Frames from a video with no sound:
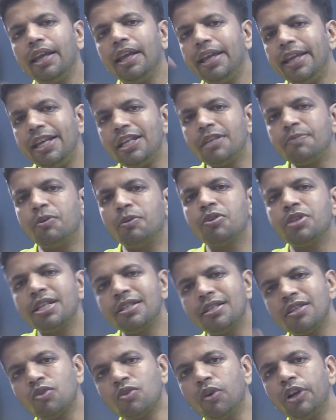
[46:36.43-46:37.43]
Each process
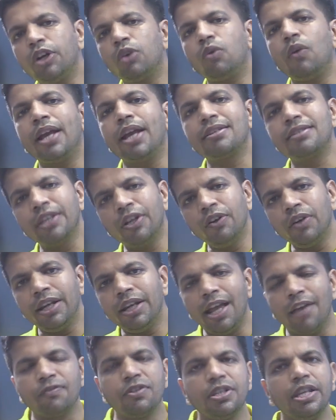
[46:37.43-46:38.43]
is going to execute in
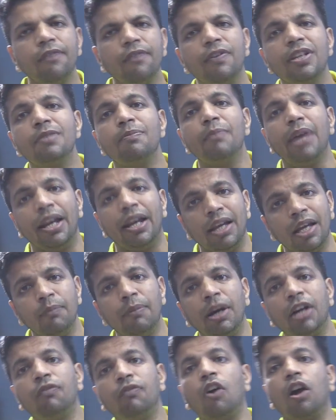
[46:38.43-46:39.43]
FCFS manner
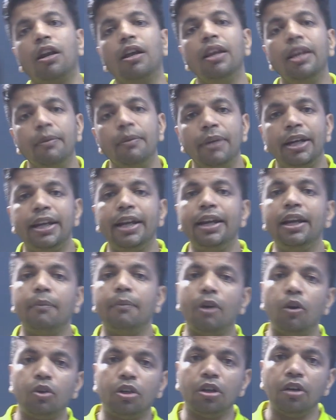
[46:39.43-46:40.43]
but for a limited
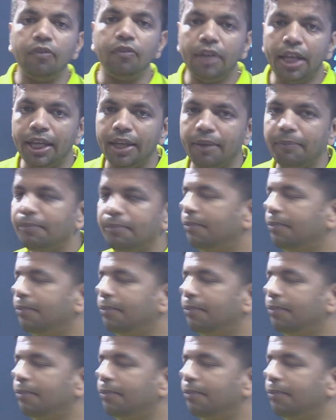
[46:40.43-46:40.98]
amount of time.